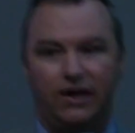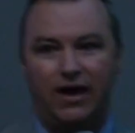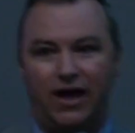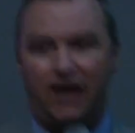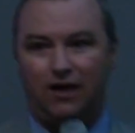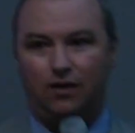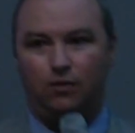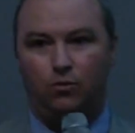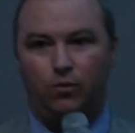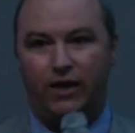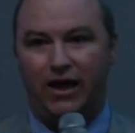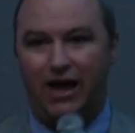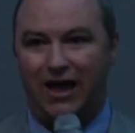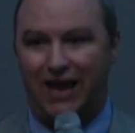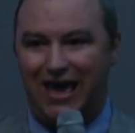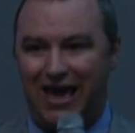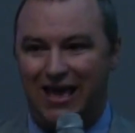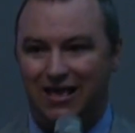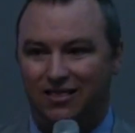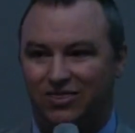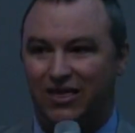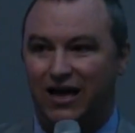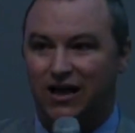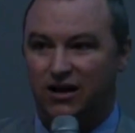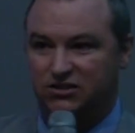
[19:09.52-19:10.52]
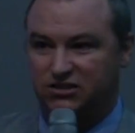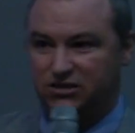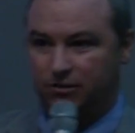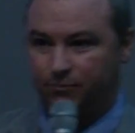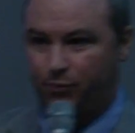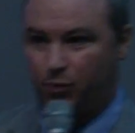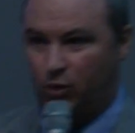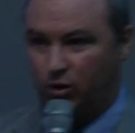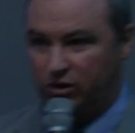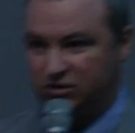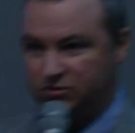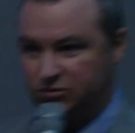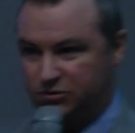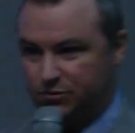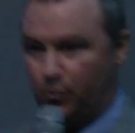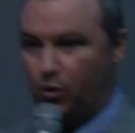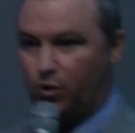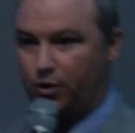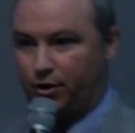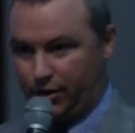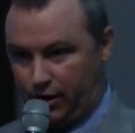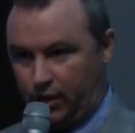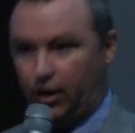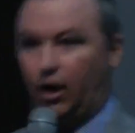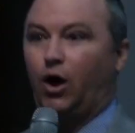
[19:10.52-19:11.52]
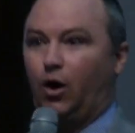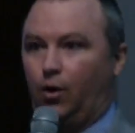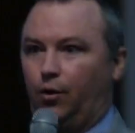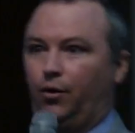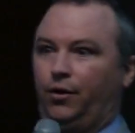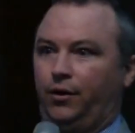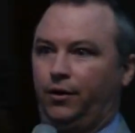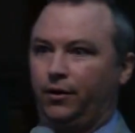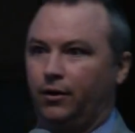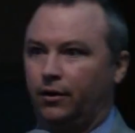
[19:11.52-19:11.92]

got 8,000 points more to go.